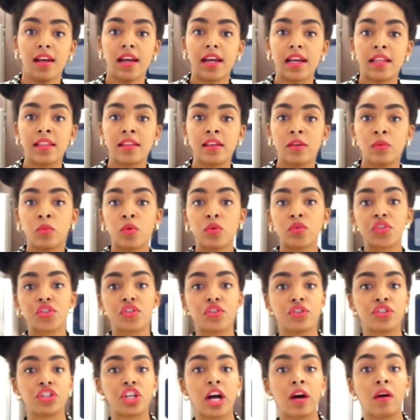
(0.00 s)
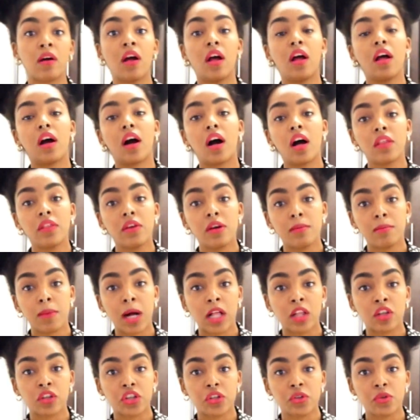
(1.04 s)
and then we'll search out other
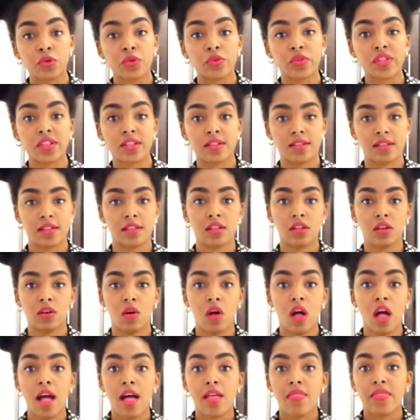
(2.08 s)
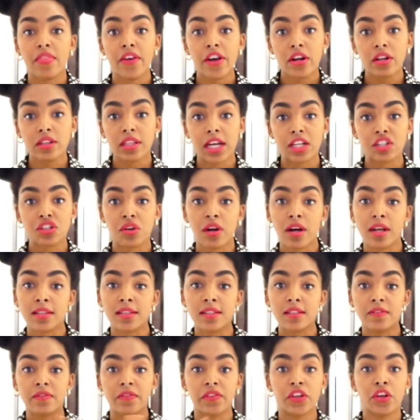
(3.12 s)
molecules to steal their electrons
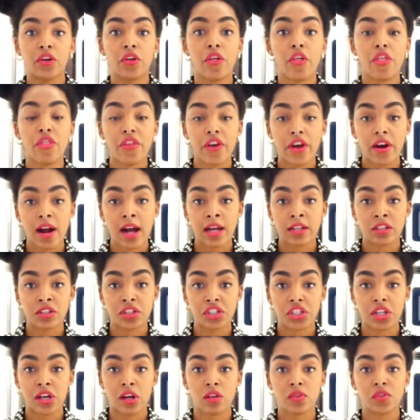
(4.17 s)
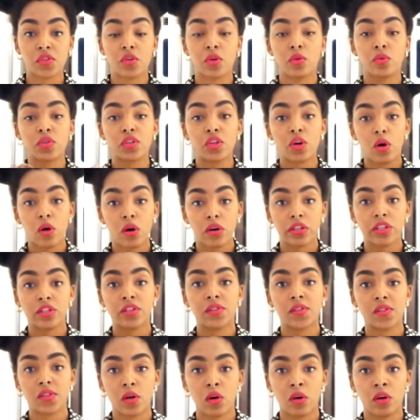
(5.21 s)
to fill their outer shell, so on
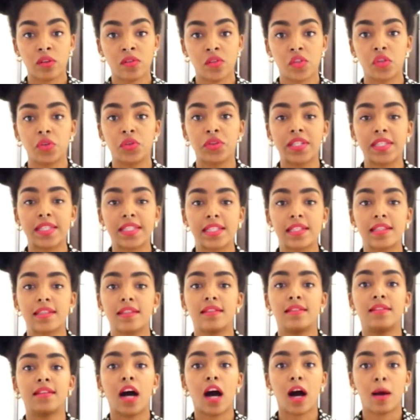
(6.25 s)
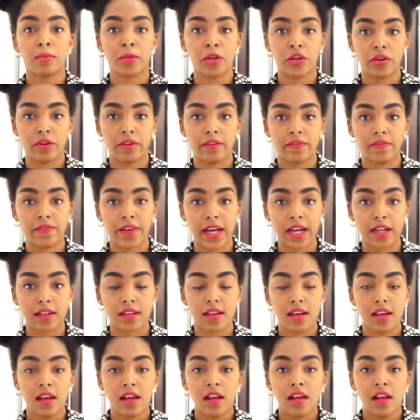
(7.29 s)
and so on, so you can see the domino effect.